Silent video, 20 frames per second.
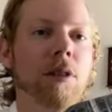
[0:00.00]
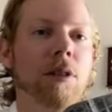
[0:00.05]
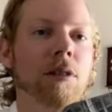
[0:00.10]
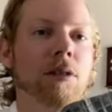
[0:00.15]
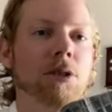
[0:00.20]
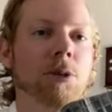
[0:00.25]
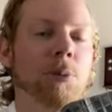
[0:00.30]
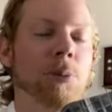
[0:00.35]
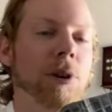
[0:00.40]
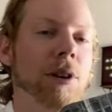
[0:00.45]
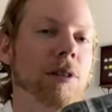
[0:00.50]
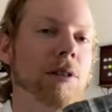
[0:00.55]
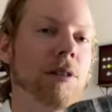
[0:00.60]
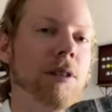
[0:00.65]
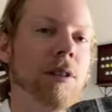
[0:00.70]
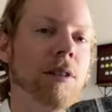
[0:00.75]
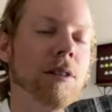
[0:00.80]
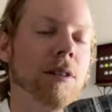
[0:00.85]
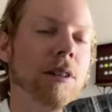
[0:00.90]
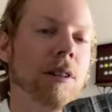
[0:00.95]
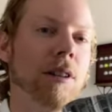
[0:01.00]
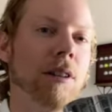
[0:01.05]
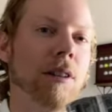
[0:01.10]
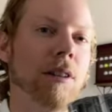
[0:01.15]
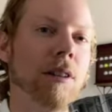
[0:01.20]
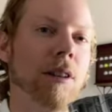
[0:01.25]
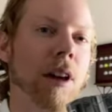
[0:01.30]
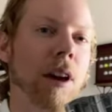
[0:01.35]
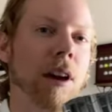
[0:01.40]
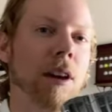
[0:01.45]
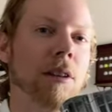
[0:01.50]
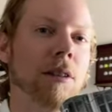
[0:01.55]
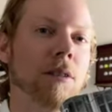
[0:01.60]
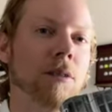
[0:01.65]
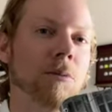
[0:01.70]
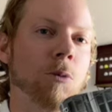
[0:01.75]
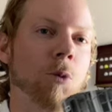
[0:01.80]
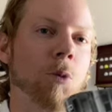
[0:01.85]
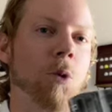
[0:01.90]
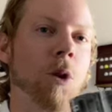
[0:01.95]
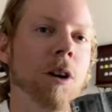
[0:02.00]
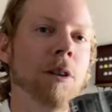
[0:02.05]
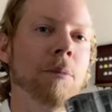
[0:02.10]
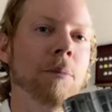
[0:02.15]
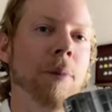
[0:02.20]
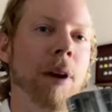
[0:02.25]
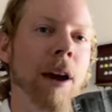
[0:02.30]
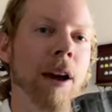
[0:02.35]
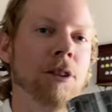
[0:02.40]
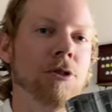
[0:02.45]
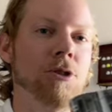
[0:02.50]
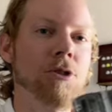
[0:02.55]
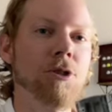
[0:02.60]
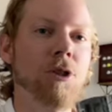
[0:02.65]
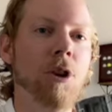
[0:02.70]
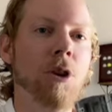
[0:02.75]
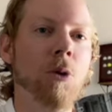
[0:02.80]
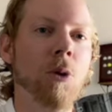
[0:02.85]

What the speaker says: Springsteen did a one-man show